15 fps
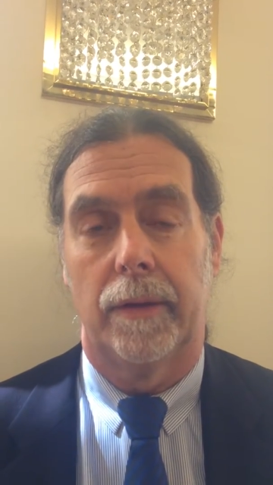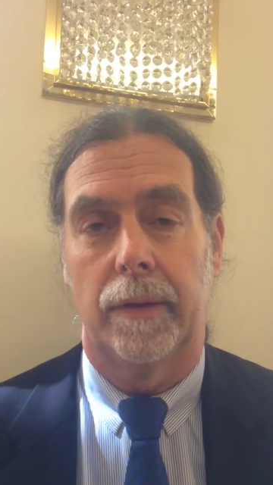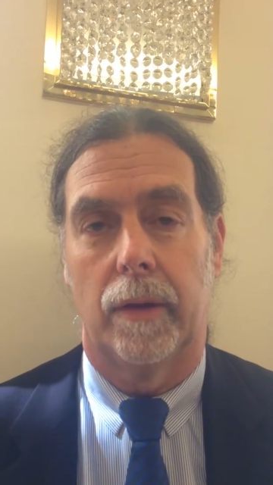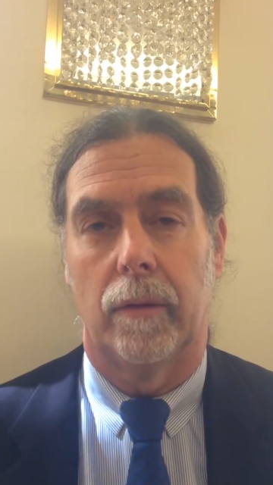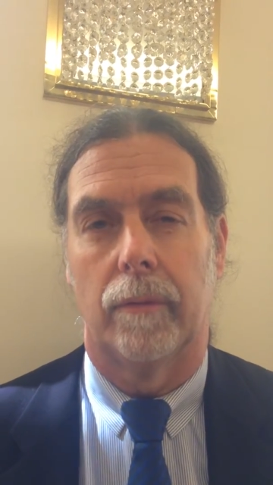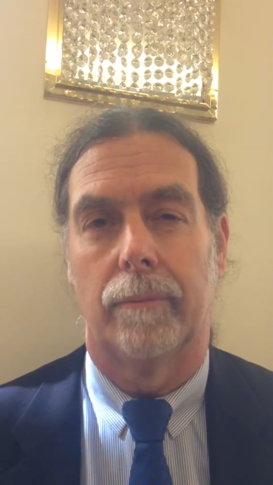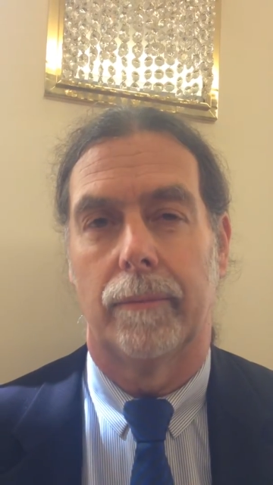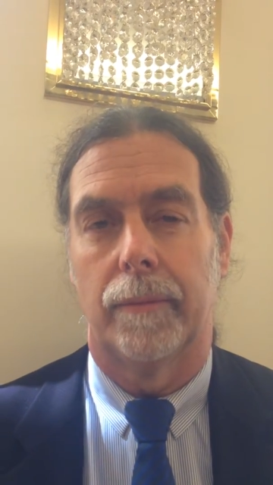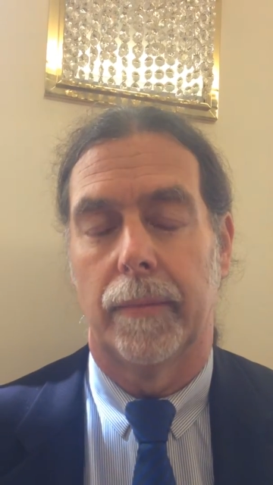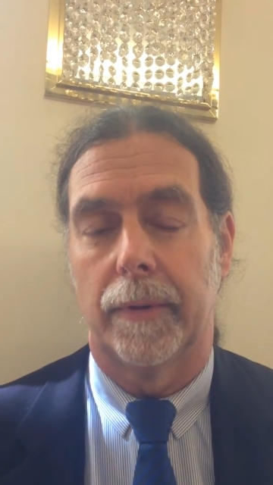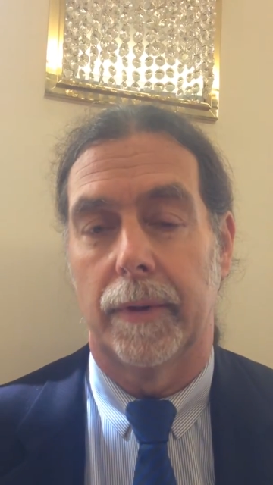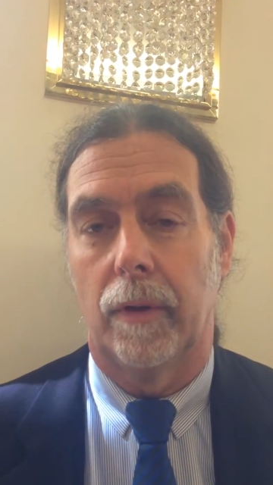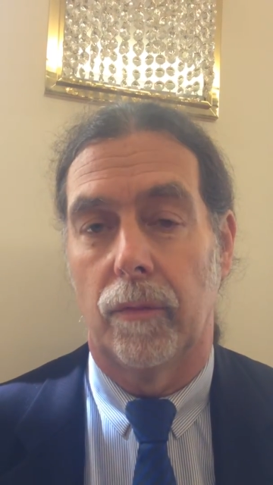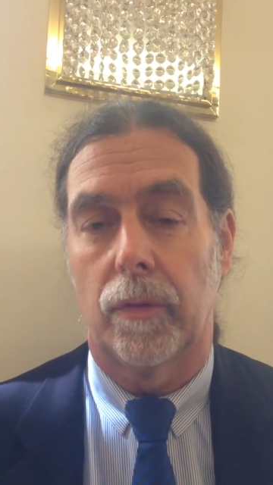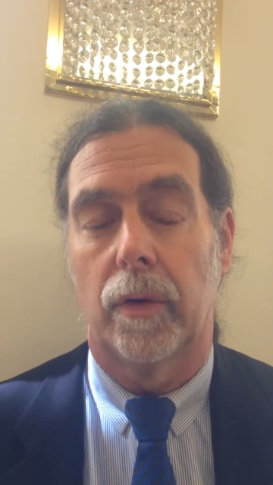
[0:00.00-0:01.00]
Now,
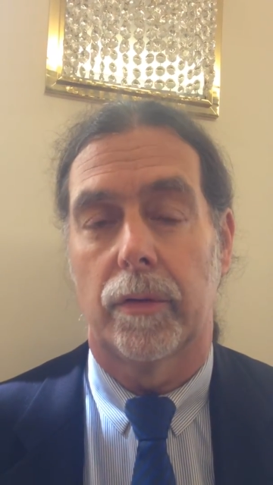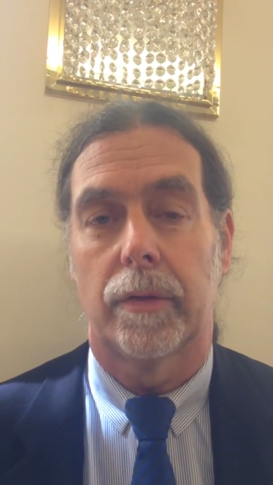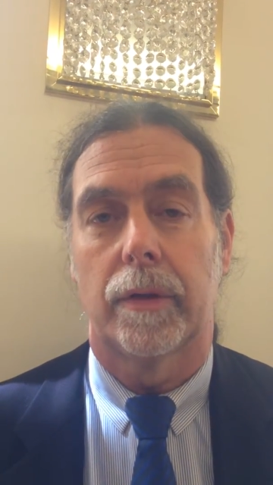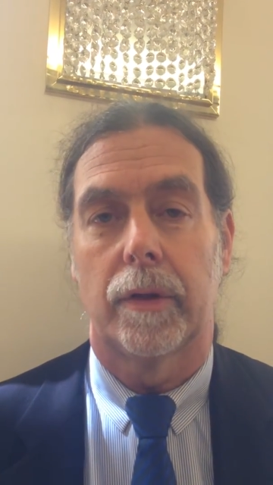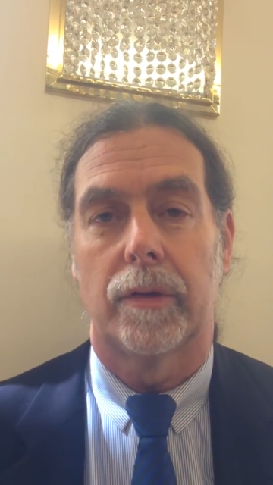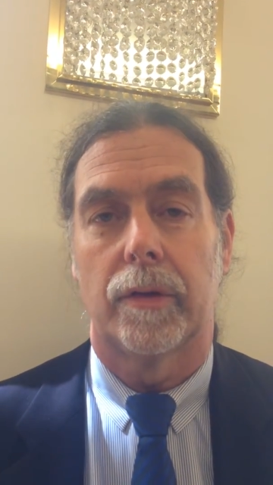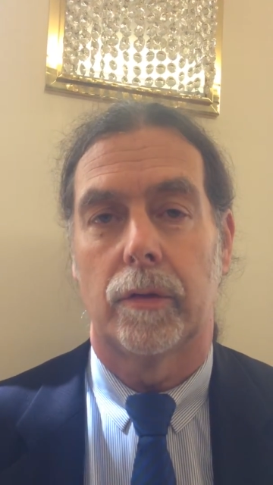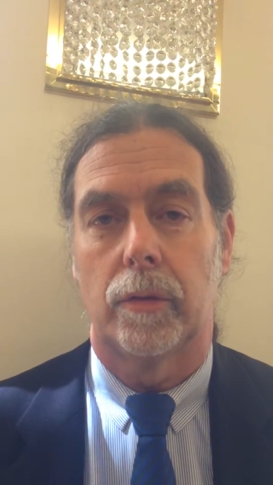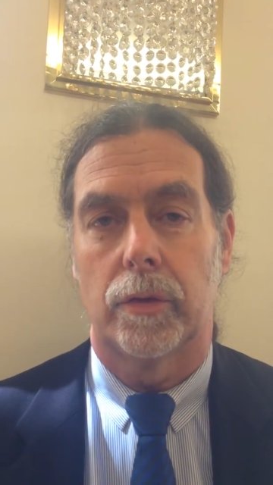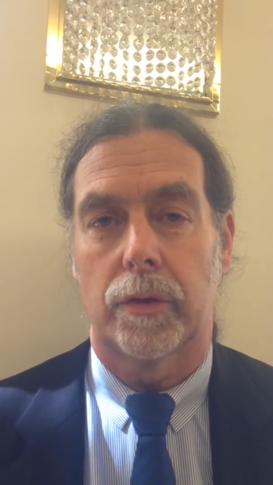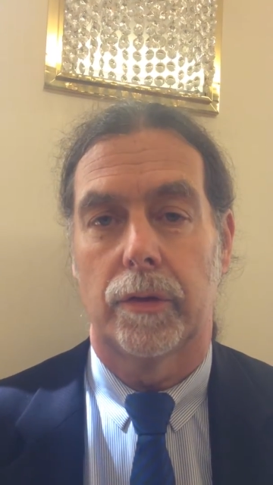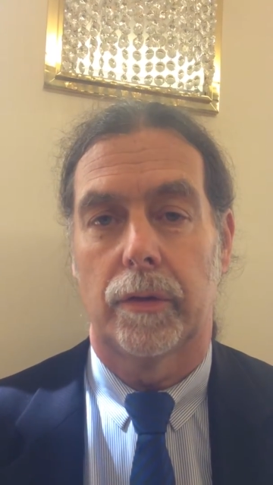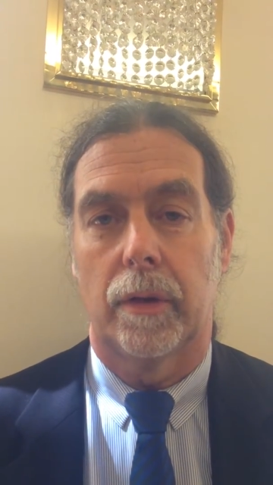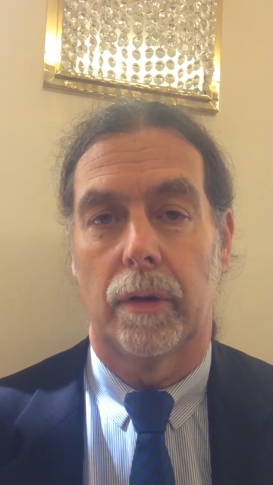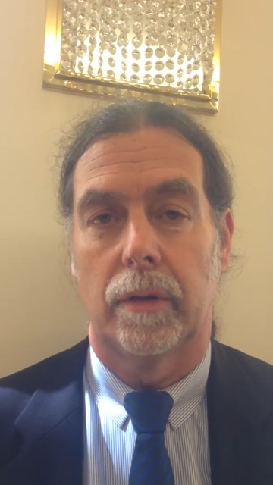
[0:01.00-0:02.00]
of course, the
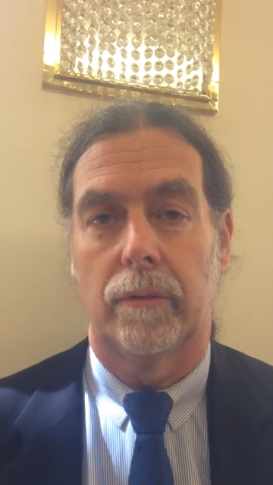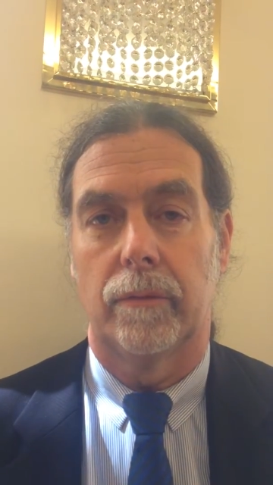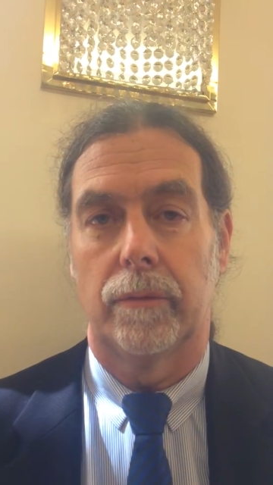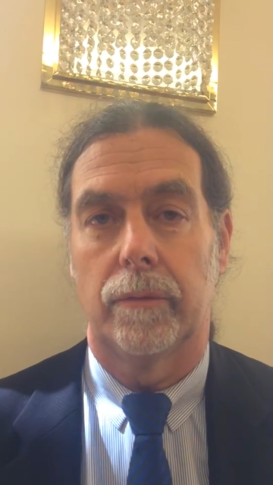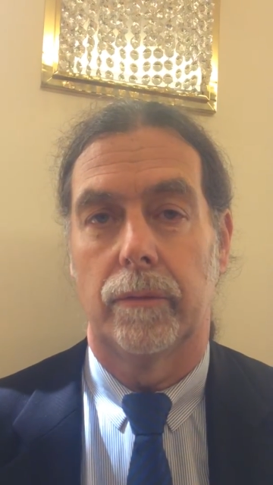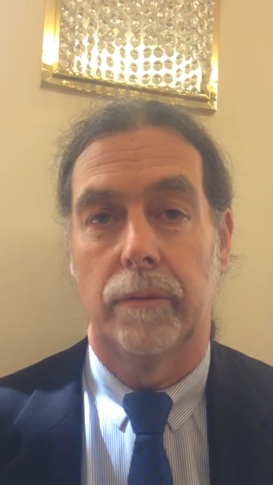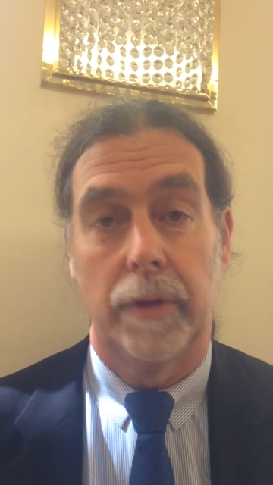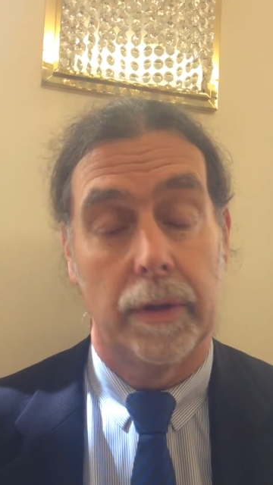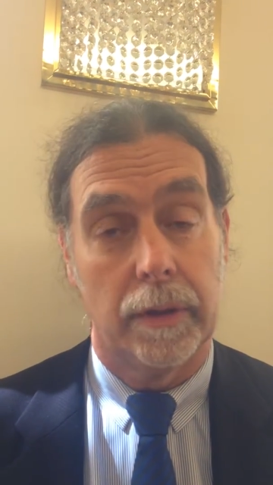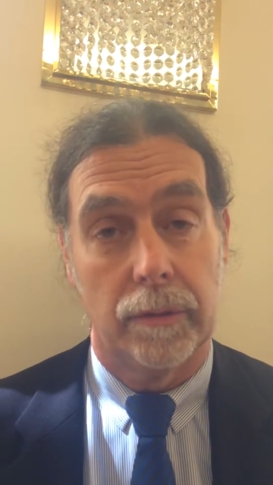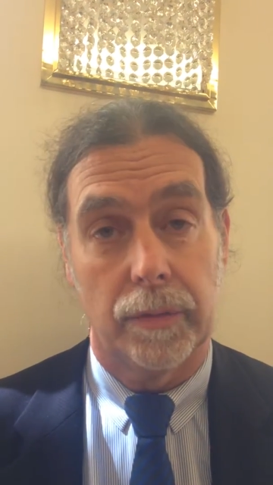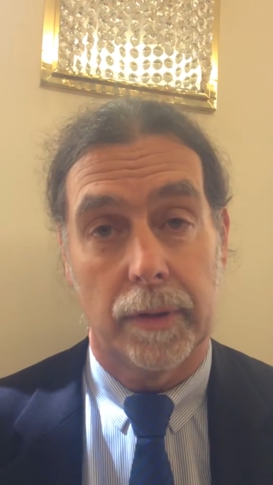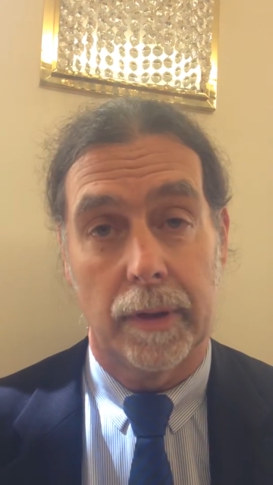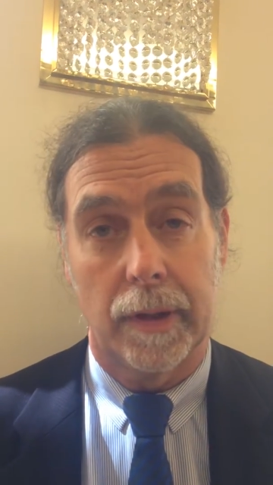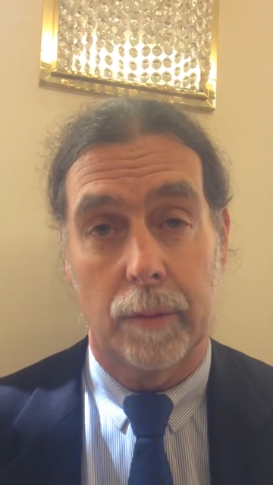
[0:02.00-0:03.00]
solutions are very
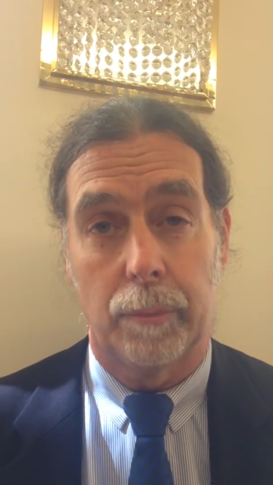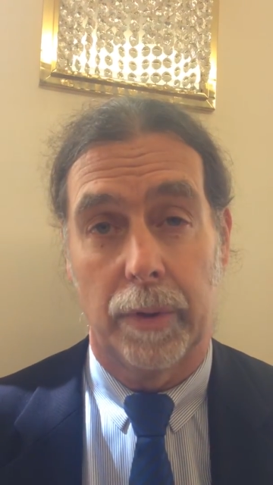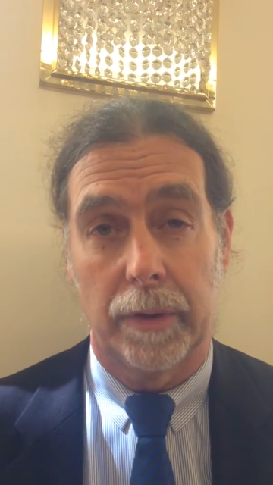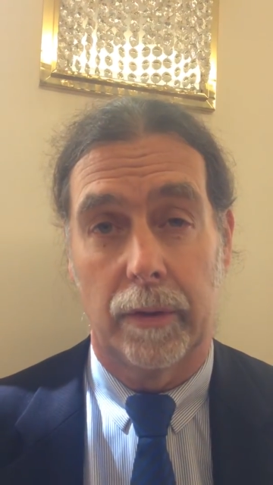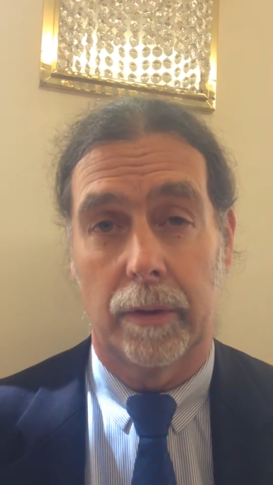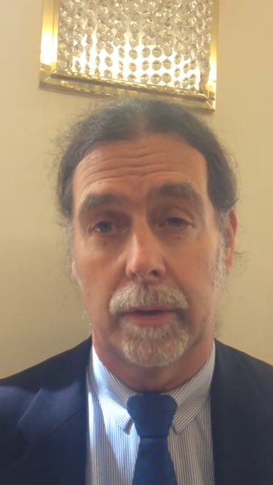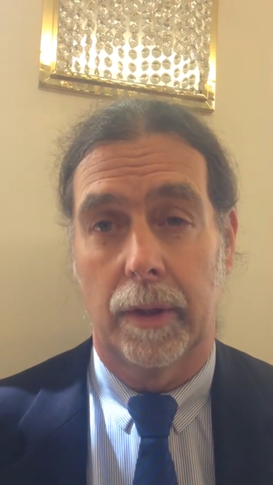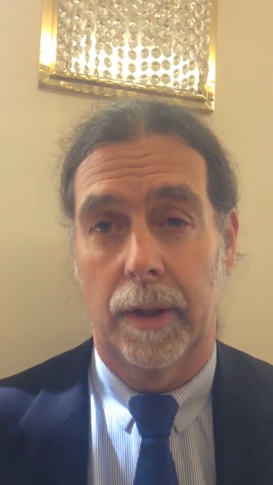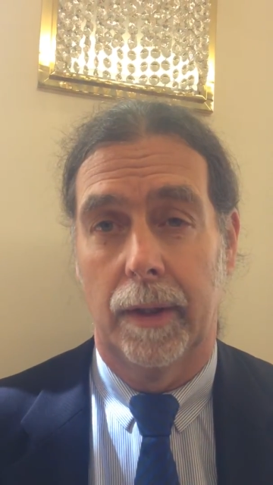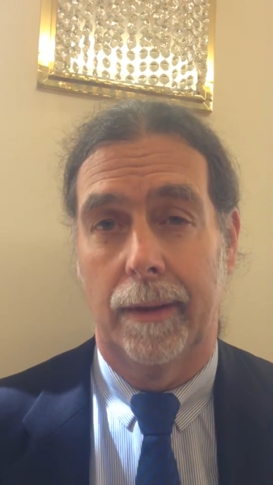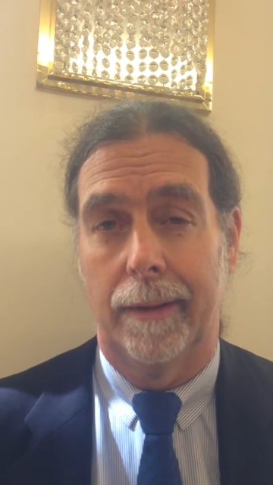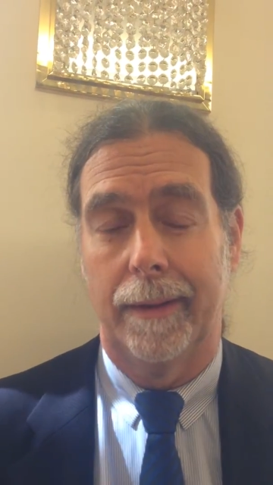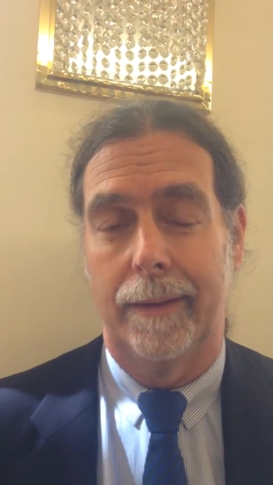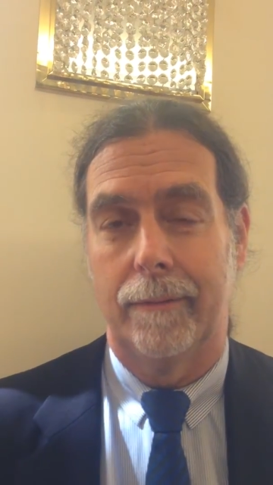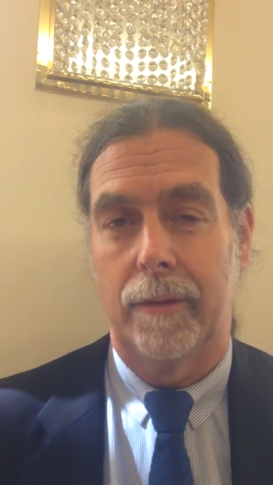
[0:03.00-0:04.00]
difficult, but
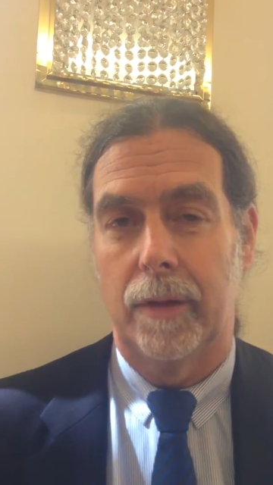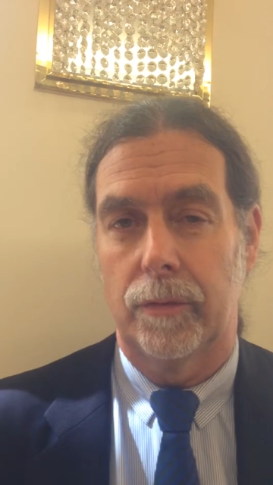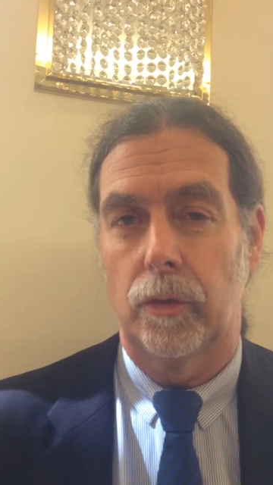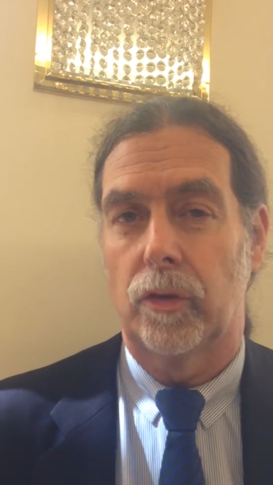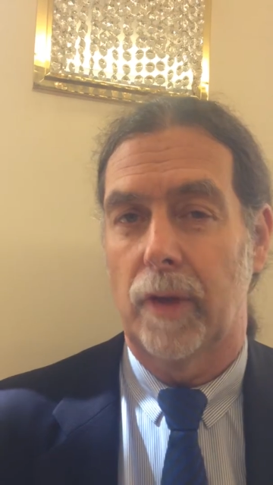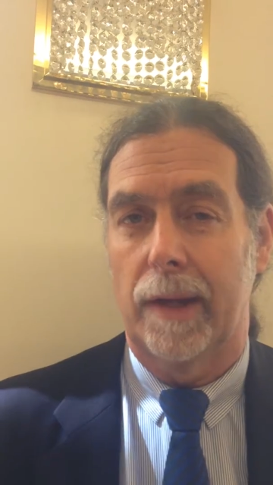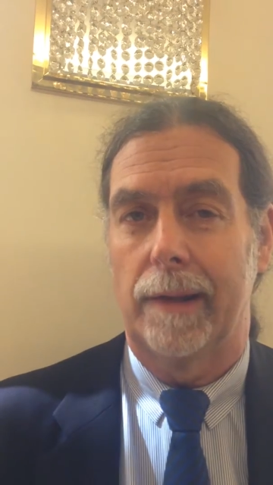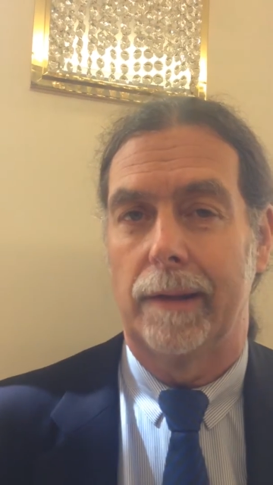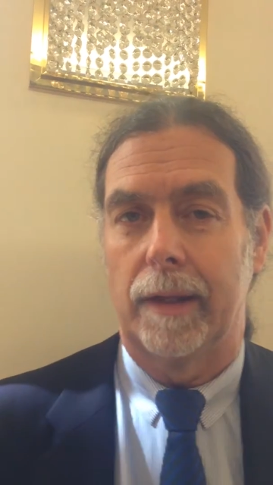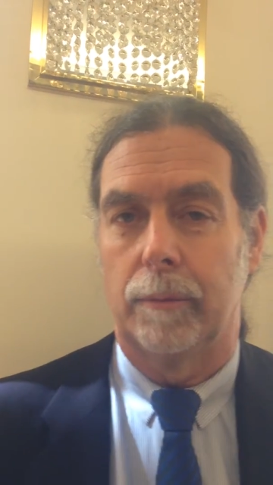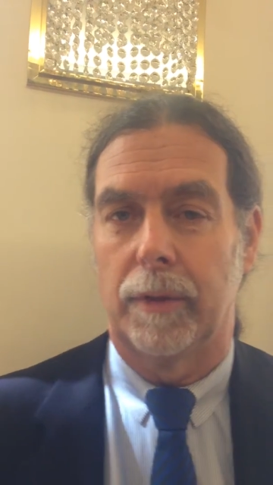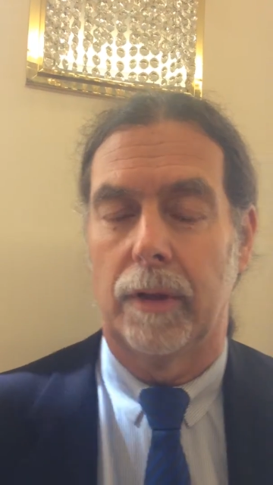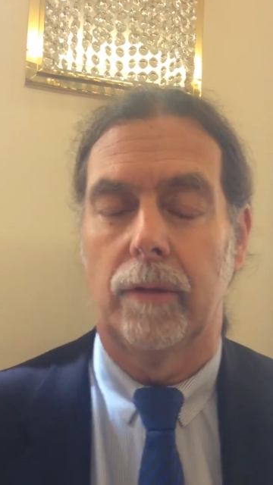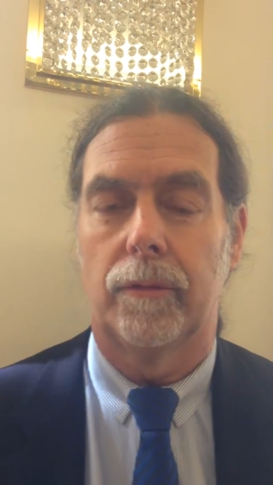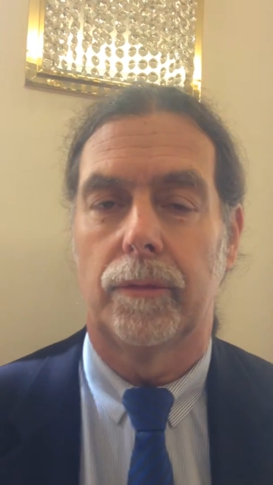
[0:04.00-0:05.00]
you have to tackle
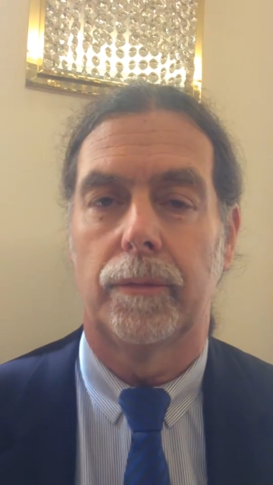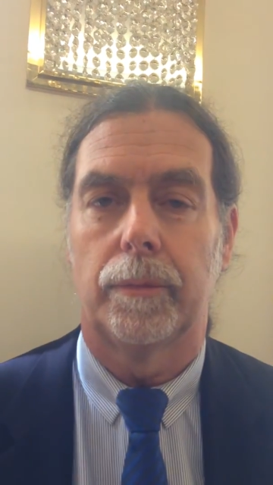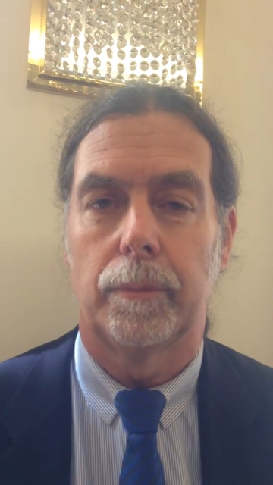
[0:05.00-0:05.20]
them. Now,